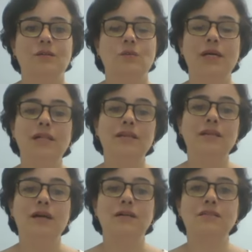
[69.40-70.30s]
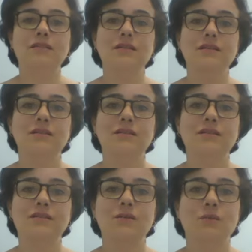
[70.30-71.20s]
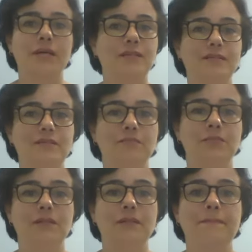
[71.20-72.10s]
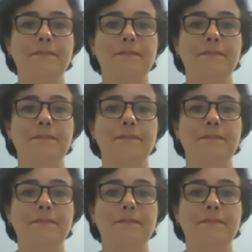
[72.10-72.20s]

Well, the answer is quite simple.